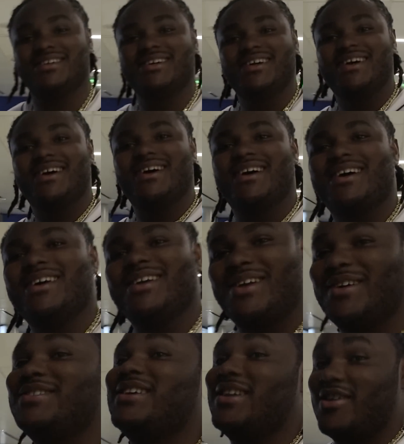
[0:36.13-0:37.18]
Are you
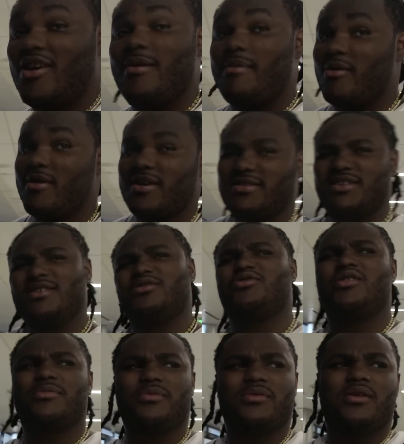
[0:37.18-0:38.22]
serious? You know no, my record sales
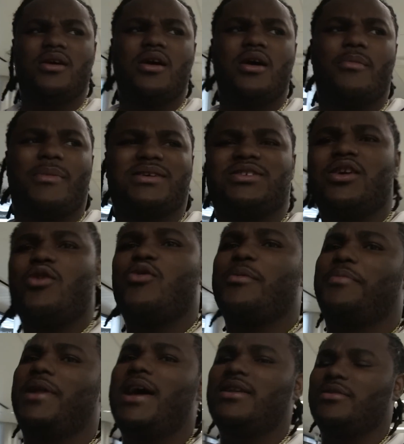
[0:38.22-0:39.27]
tripled. My wow. song
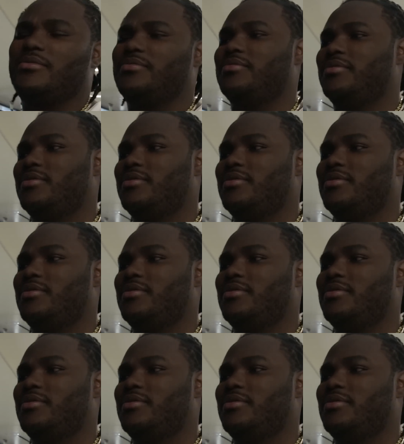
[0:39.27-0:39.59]
went platinum.